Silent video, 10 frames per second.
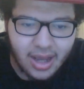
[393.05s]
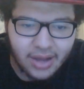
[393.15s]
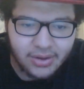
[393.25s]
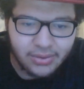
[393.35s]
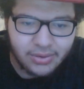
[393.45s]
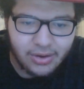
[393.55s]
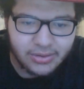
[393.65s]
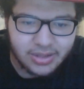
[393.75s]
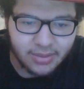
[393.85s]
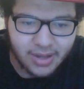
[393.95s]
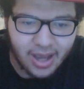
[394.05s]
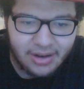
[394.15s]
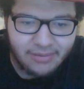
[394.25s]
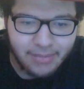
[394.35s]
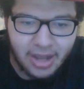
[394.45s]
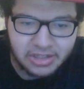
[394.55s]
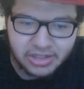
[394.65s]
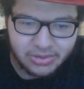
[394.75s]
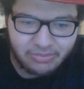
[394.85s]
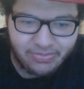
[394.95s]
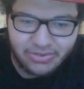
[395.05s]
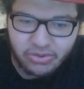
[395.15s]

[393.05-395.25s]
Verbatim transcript: I don't know, some kind of magical